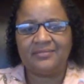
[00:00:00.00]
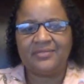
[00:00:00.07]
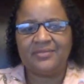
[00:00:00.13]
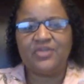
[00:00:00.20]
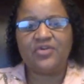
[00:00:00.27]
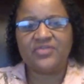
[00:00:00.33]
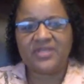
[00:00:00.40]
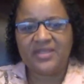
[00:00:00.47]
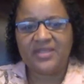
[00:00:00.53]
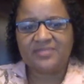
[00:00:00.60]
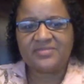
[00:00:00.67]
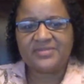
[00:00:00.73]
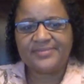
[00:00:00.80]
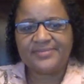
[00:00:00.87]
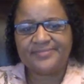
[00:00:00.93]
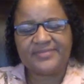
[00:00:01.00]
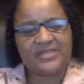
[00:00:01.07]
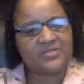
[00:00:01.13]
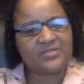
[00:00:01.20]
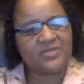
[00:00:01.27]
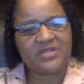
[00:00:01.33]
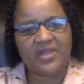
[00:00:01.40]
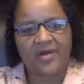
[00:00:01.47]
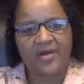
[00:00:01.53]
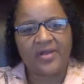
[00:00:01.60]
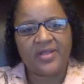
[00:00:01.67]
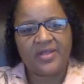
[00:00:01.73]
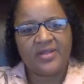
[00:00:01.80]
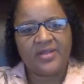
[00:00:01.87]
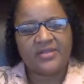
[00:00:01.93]
your themes. That's what they are.
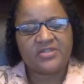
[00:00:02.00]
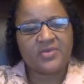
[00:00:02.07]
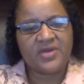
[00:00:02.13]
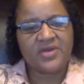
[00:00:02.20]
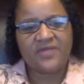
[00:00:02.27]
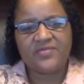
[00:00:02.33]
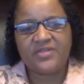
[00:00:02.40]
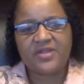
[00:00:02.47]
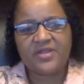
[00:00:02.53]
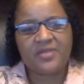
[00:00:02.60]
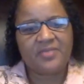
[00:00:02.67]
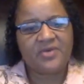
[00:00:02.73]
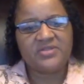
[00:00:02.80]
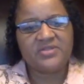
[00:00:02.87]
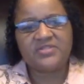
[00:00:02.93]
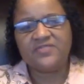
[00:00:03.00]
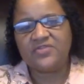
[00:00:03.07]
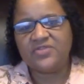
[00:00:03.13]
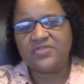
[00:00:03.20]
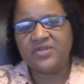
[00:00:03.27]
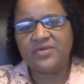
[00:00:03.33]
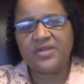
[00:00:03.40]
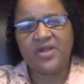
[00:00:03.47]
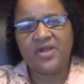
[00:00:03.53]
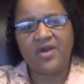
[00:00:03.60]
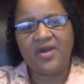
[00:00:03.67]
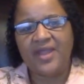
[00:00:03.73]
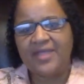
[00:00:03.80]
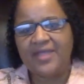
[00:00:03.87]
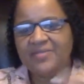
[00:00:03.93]
So whatever the components of your theory
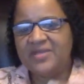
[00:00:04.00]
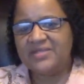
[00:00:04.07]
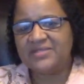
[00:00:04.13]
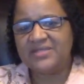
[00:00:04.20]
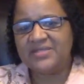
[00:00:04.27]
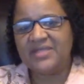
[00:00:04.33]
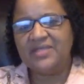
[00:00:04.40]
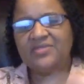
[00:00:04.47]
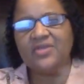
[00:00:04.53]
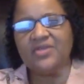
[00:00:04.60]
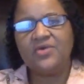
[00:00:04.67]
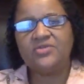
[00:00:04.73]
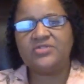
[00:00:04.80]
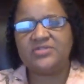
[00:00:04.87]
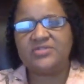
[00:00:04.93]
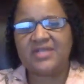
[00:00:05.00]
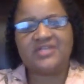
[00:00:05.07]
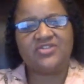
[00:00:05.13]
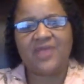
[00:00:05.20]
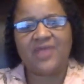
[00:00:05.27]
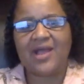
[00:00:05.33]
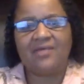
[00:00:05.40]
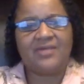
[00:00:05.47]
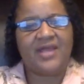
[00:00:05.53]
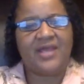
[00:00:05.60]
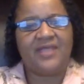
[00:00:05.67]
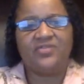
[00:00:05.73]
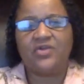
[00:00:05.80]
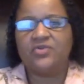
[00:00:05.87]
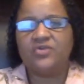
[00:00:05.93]
are, A, B, and C, that's your
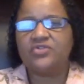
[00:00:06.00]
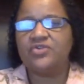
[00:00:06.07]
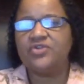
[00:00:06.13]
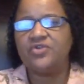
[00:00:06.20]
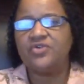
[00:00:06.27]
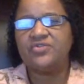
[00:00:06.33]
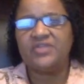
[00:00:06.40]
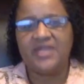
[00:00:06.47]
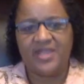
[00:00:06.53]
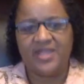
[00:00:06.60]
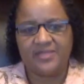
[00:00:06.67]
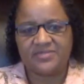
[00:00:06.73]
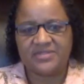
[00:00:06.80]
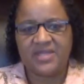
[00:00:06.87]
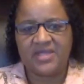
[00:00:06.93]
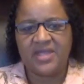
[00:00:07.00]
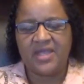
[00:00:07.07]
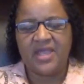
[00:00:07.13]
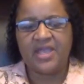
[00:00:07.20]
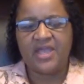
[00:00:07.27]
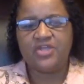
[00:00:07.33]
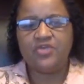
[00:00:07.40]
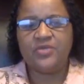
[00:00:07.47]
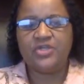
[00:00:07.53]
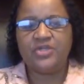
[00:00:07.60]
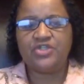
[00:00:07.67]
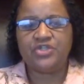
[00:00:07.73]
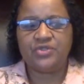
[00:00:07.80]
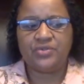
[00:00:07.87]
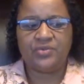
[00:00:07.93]
outline. Those are your themes. And you would
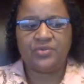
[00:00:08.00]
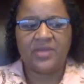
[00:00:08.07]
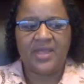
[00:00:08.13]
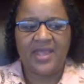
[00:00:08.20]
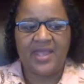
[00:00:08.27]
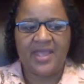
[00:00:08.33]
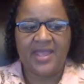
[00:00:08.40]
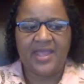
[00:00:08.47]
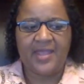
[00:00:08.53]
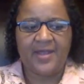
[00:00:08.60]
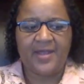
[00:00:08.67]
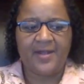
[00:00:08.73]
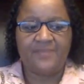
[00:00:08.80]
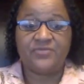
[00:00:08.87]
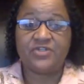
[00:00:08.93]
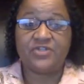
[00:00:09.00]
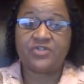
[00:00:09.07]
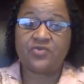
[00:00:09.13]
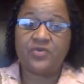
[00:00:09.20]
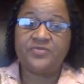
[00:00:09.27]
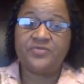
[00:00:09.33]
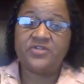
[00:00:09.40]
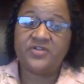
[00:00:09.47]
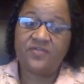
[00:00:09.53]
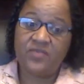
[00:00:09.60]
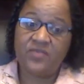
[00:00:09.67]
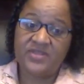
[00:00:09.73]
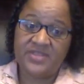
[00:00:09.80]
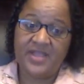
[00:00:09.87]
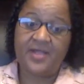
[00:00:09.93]
do a description of
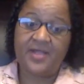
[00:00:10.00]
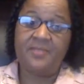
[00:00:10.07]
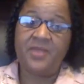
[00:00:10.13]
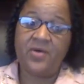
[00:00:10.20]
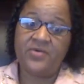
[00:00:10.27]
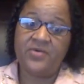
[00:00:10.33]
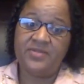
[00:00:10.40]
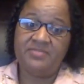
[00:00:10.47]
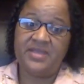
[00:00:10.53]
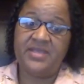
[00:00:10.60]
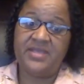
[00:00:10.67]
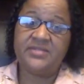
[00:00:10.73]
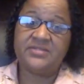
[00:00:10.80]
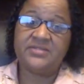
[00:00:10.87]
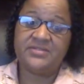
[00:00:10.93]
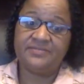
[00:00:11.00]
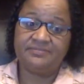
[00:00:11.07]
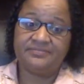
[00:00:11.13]
what that component means